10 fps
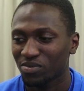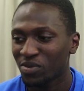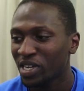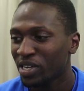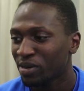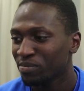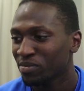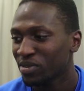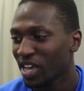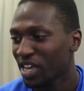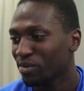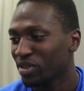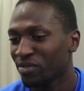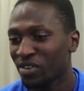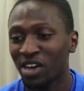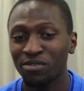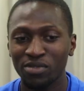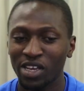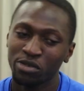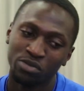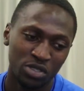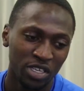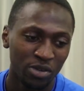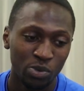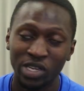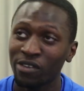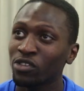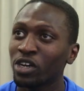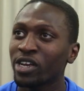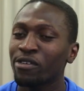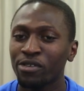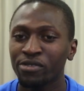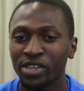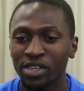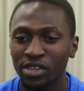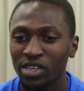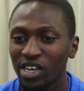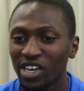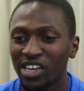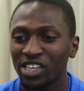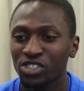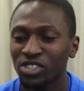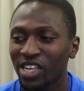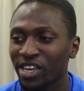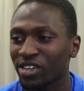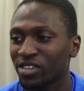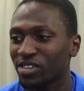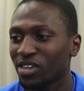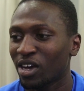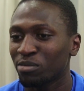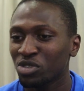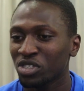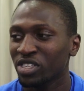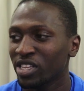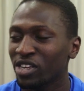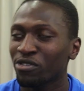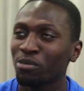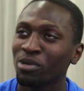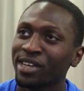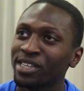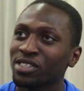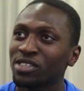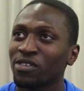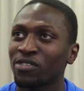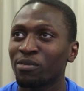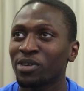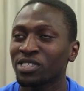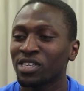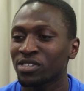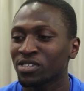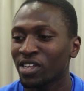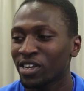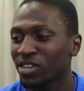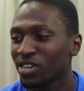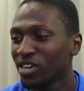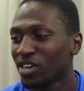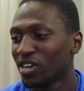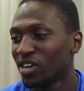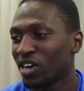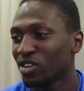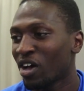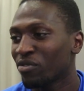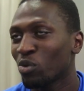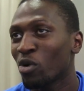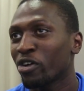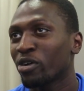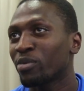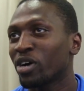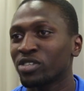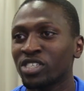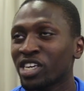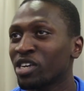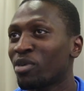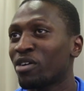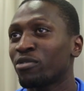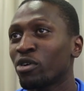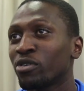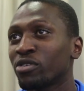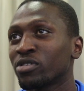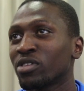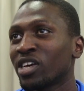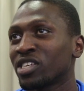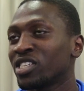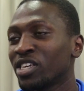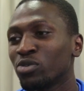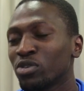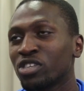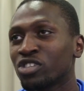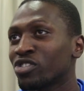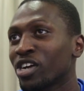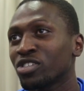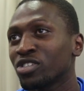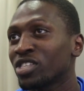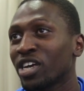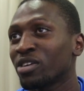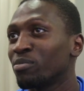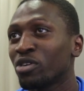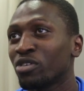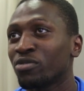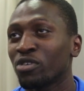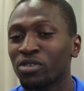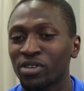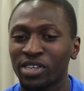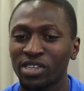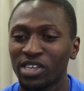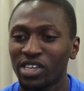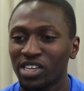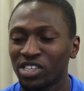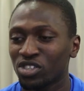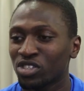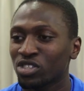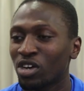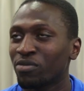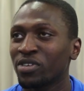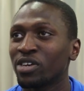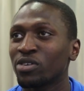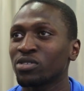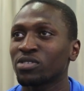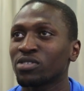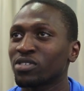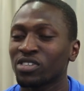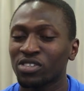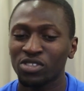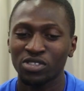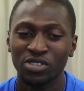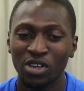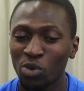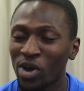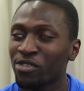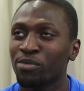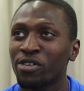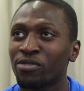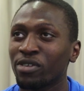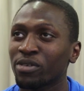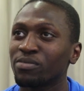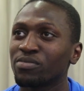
when I'm gaming, if I have that, see, when I've done everything, it's just like I'm just in a different place, if that makes sense. Like, I don't have to worry about checking my phone, like seeing all the distractions that can be on your phone. Like, it's just something else. It's just away from everything.